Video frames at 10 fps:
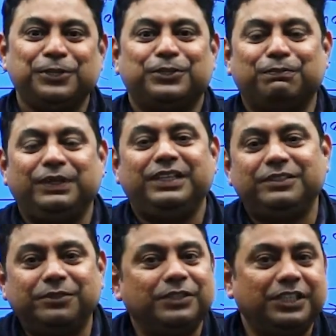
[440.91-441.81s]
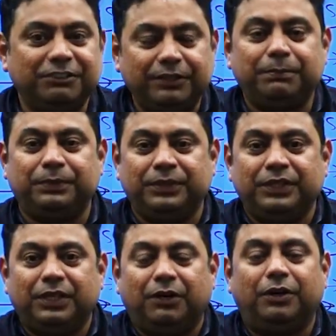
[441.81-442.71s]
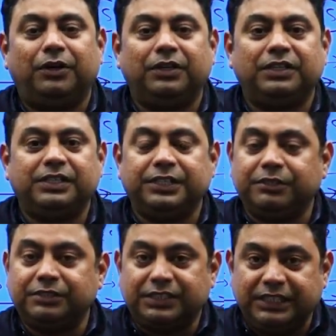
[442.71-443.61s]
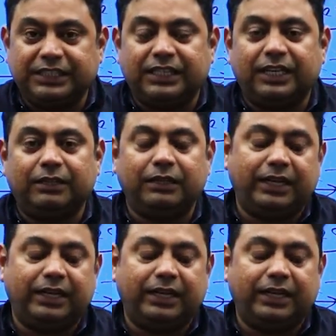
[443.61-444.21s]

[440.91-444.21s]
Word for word: So please don't give up on you know csat